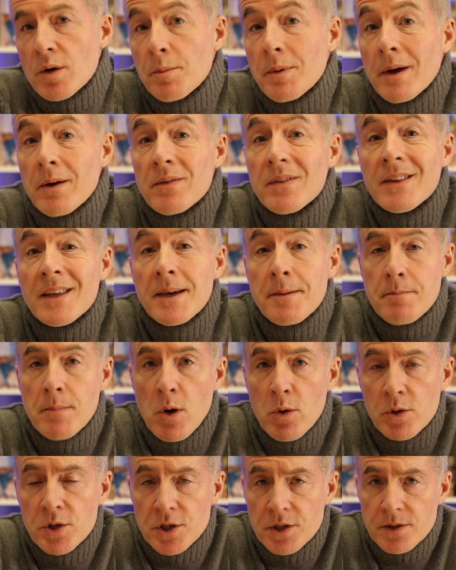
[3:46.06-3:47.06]
about the
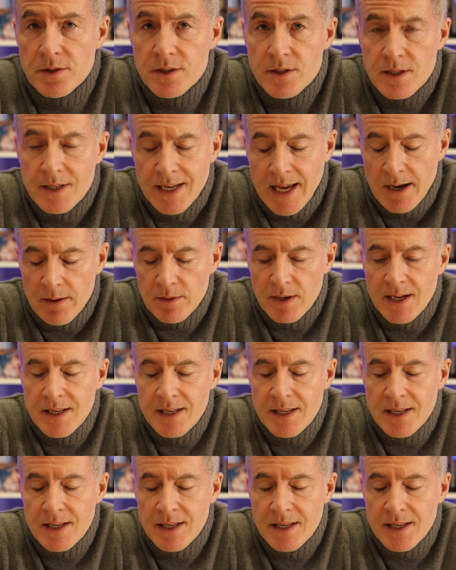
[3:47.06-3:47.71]
emotions. Now,